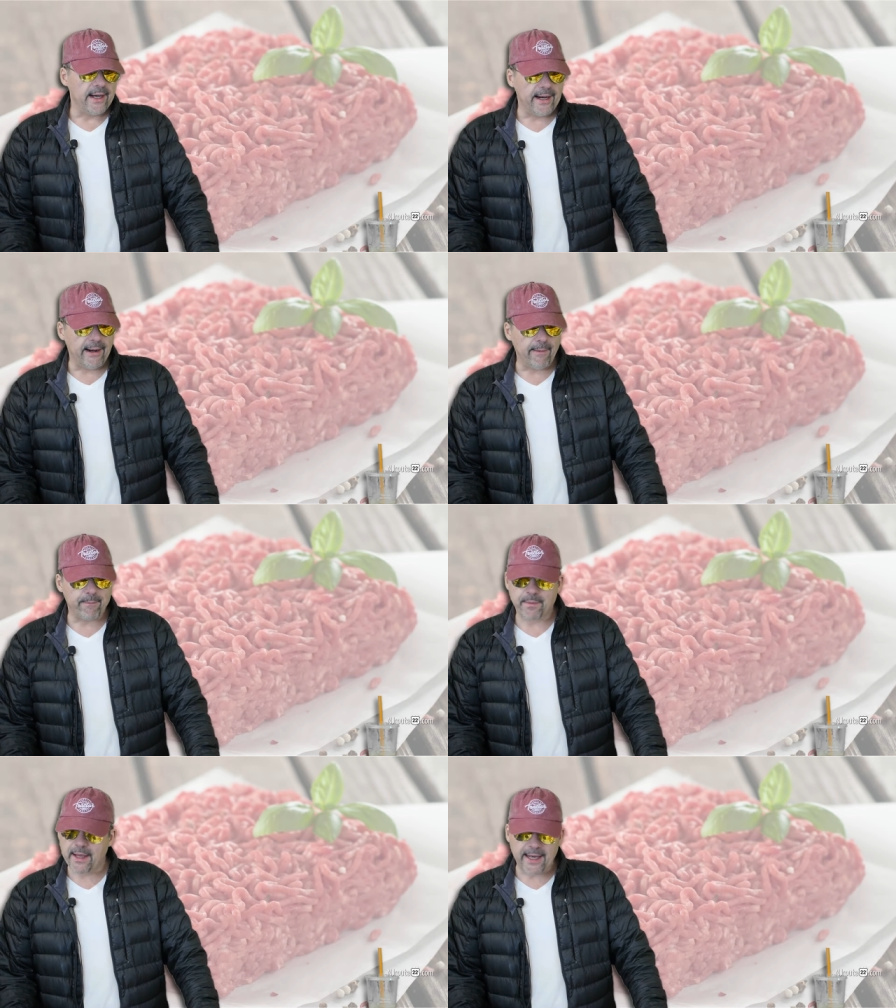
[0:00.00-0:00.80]

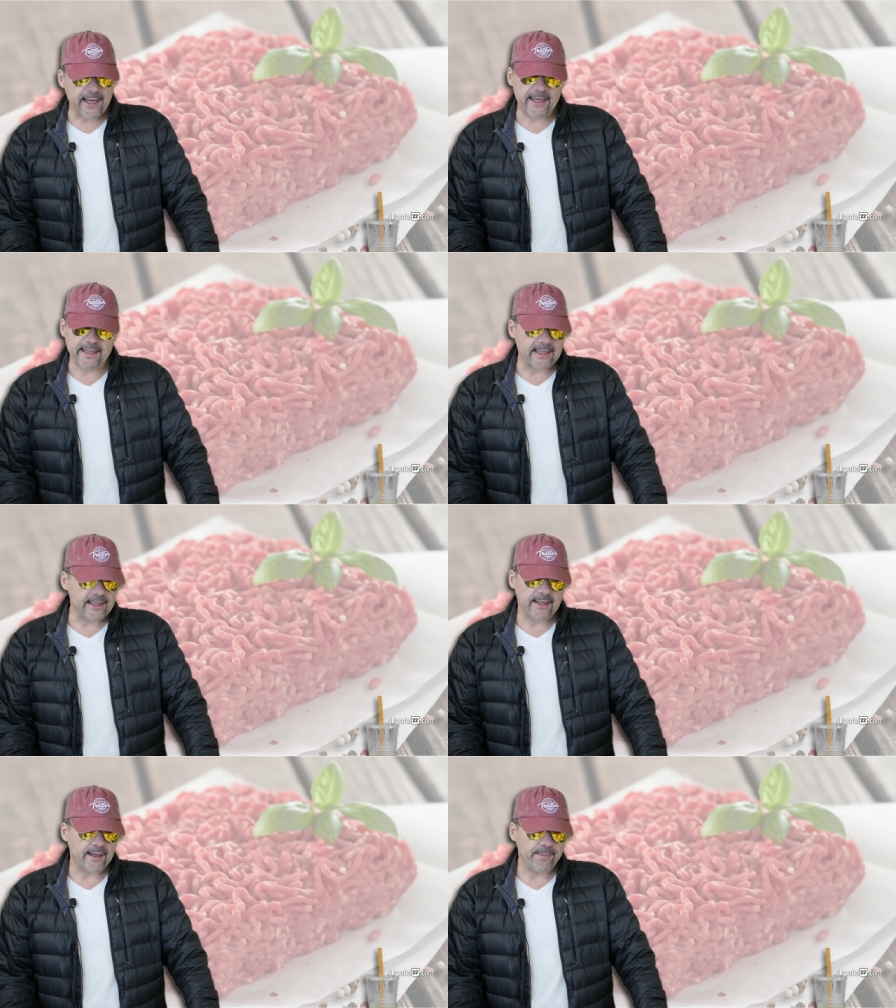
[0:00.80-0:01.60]
Um, and
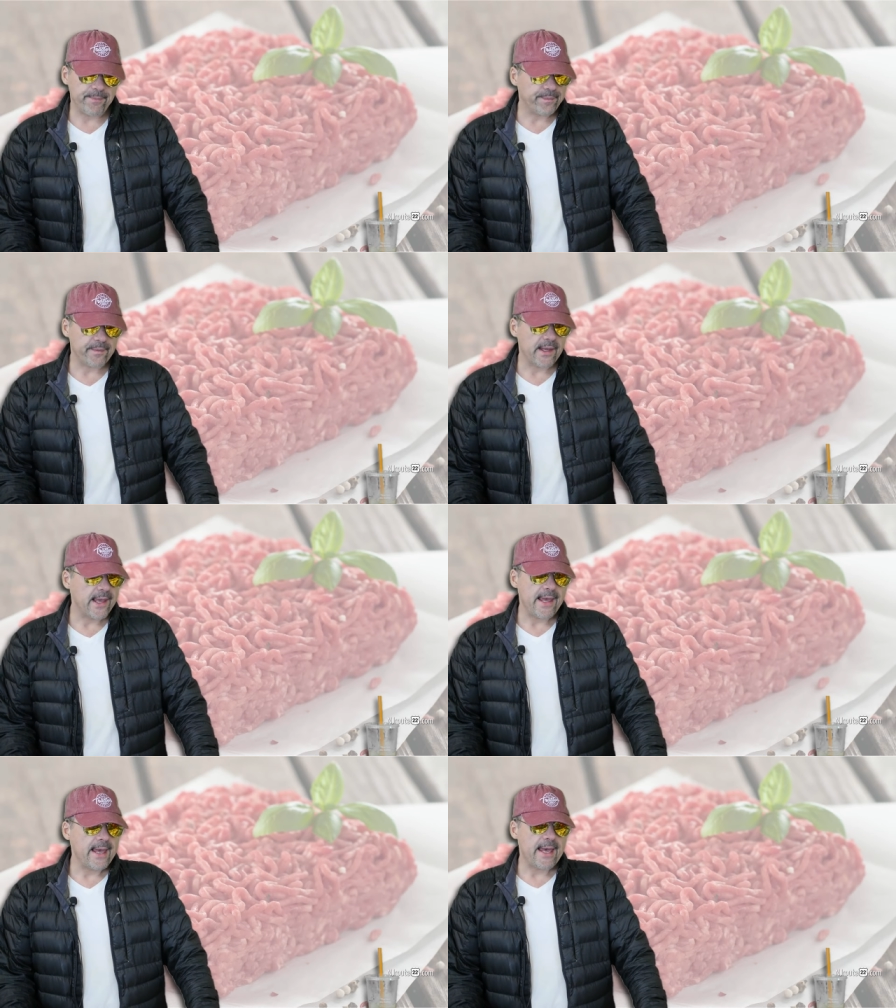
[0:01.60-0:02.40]

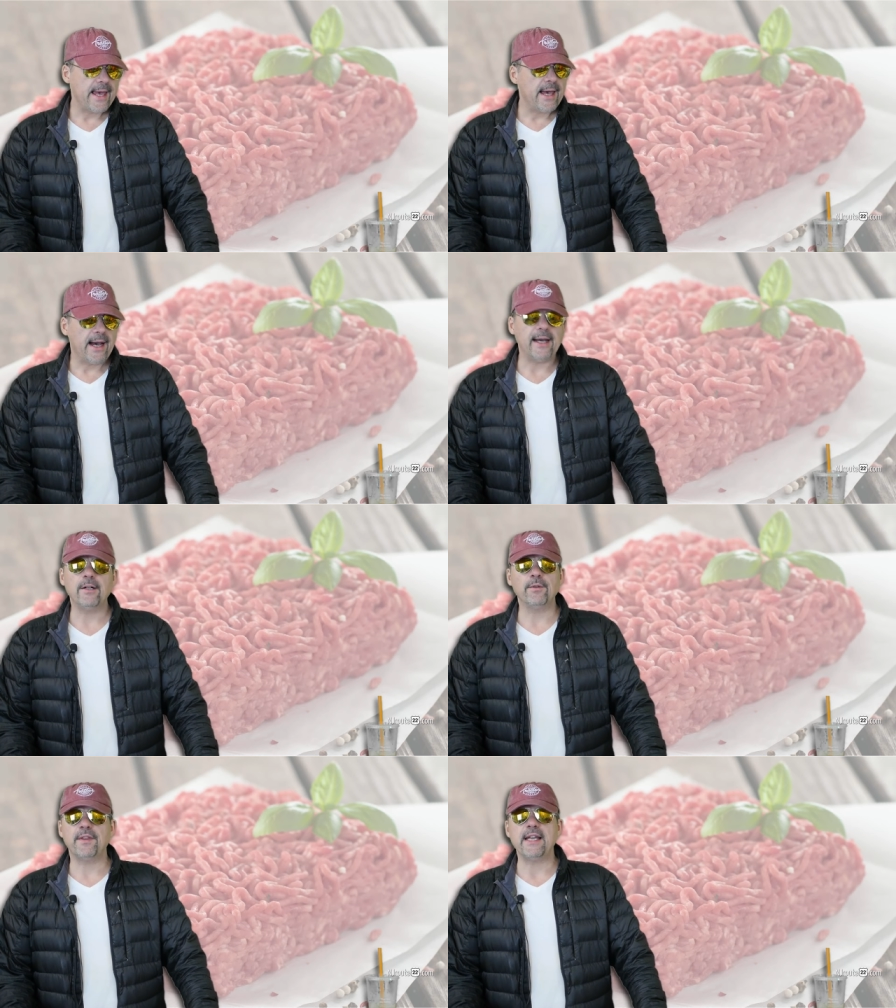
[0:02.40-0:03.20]
I
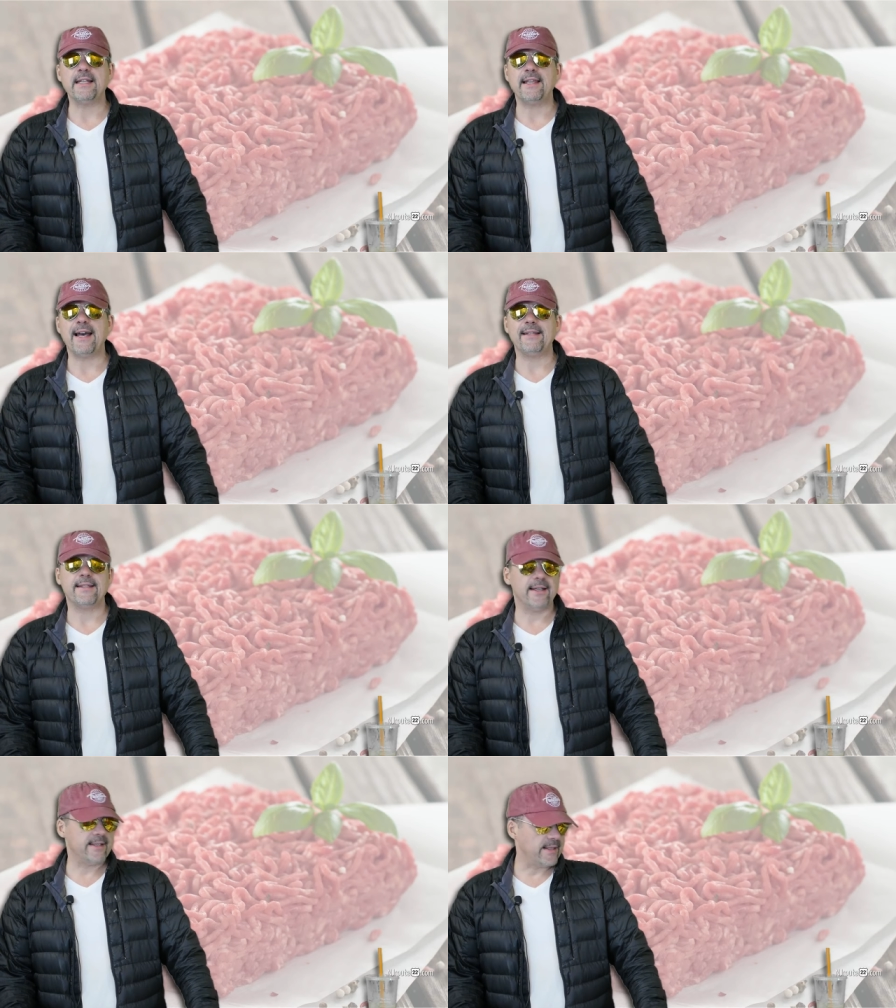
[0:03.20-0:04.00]
don't think
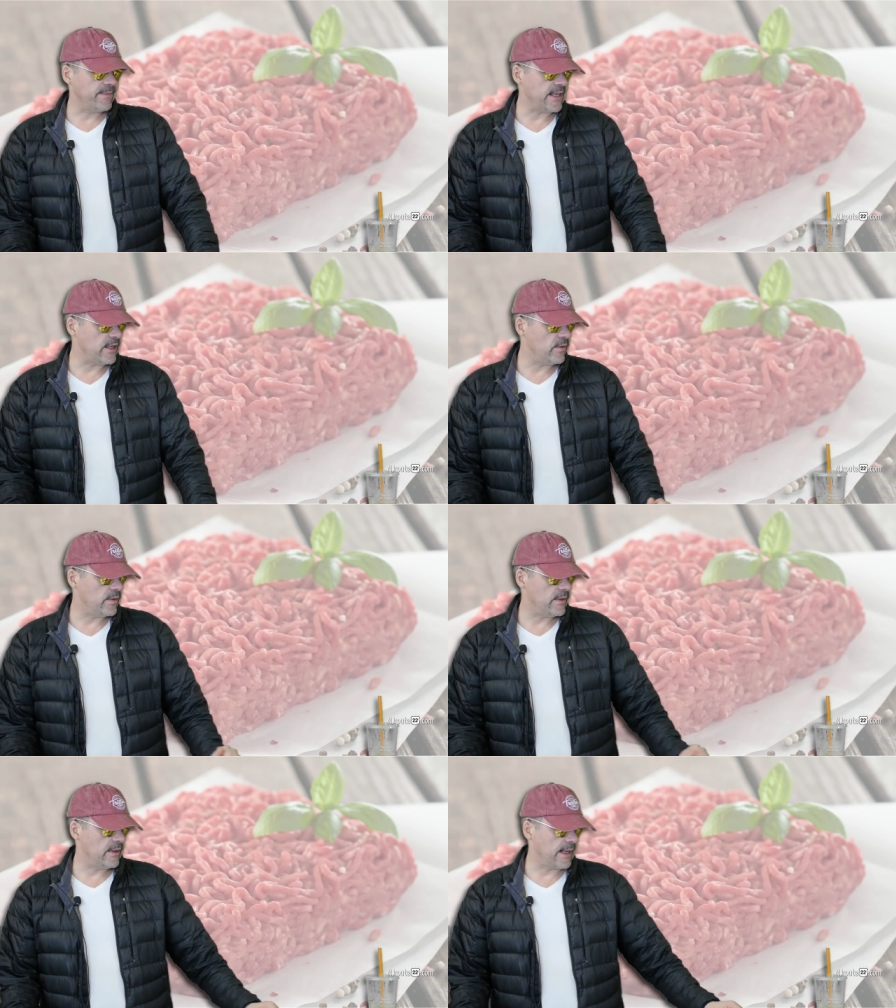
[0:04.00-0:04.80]
that's uh, something
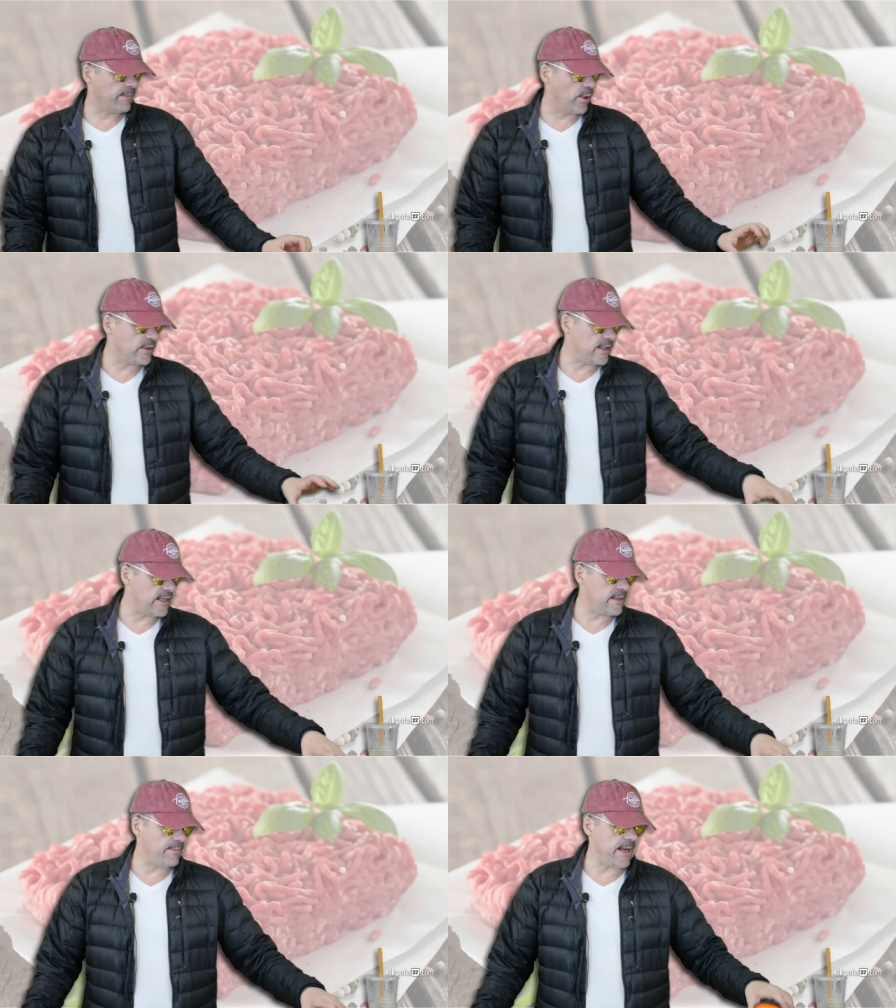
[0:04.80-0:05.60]
you, like most of
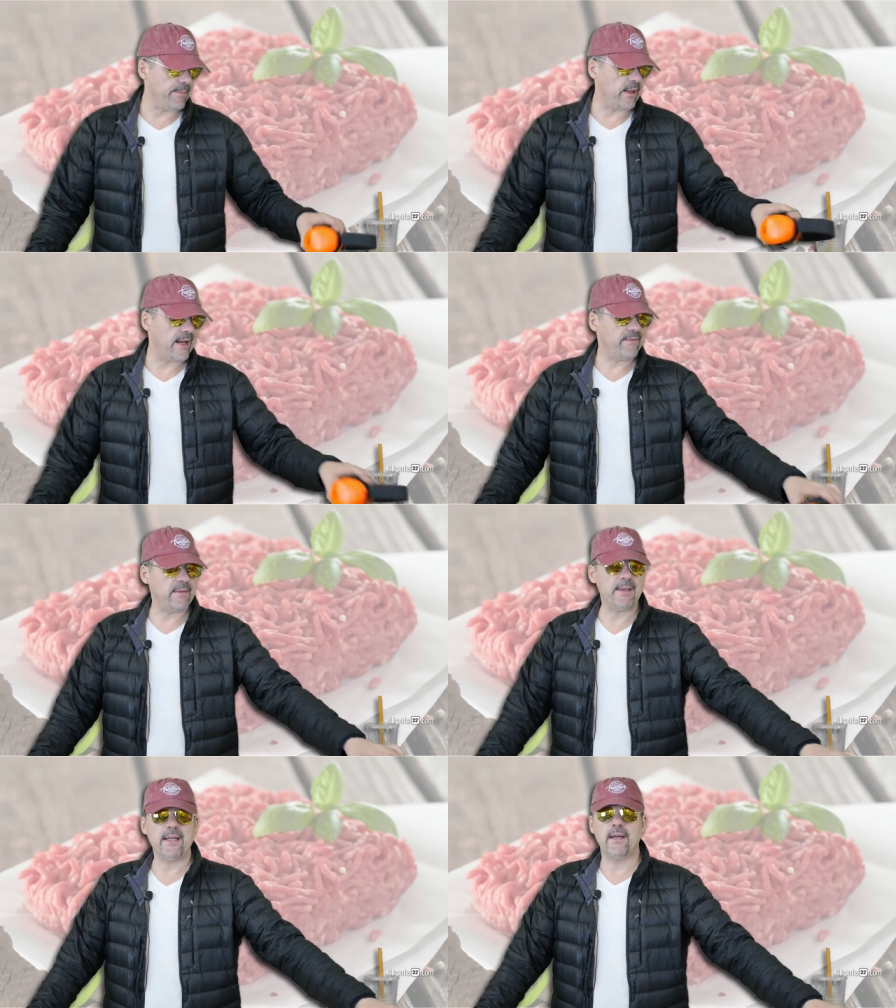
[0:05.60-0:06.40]
these people, have
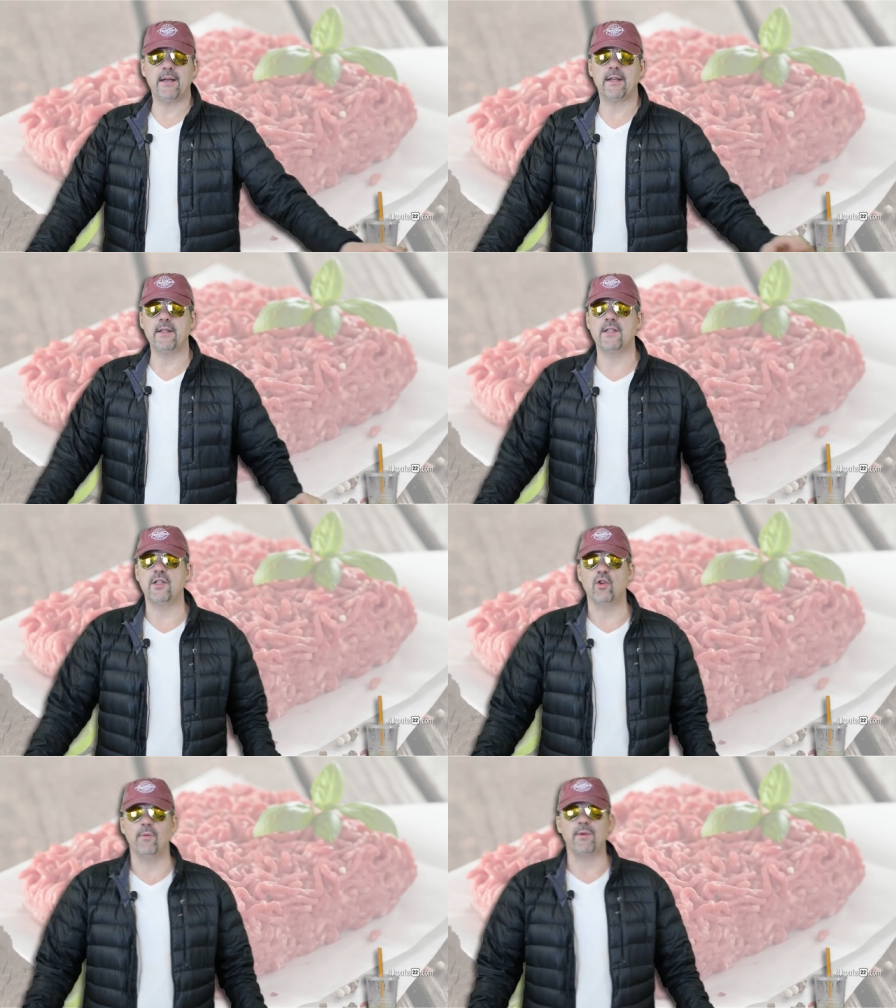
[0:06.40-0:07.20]
to be uh,
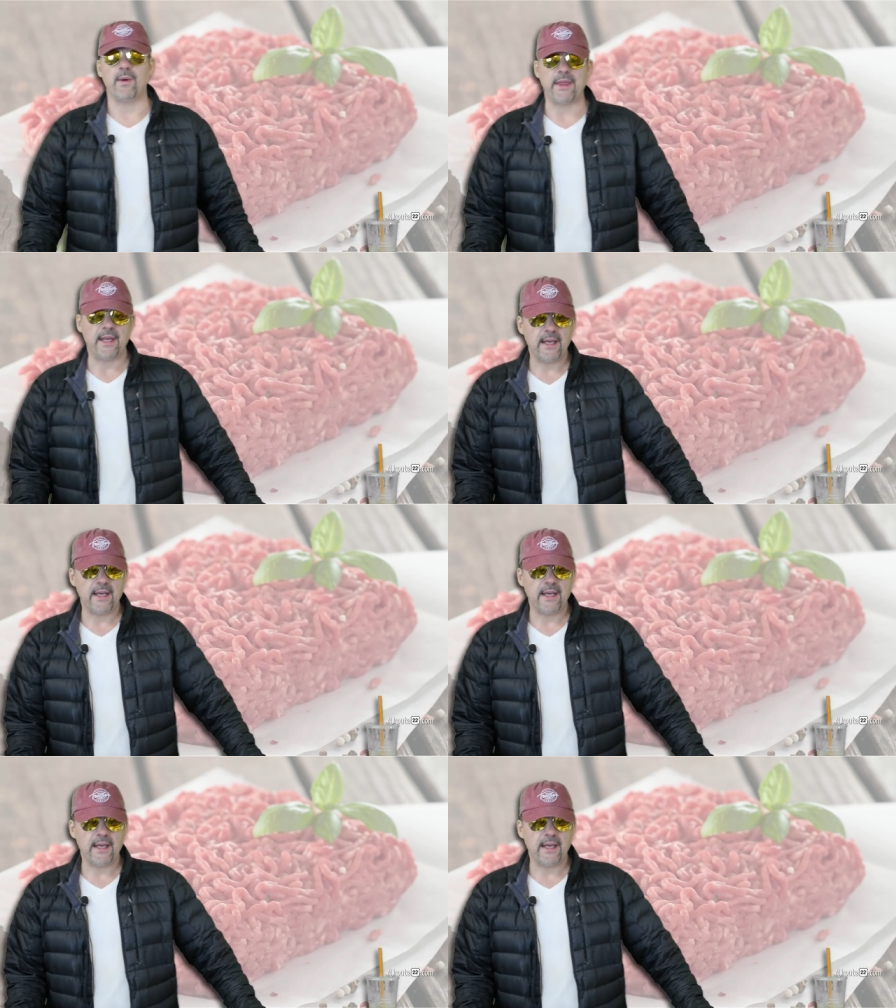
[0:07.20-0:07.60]
consumed with.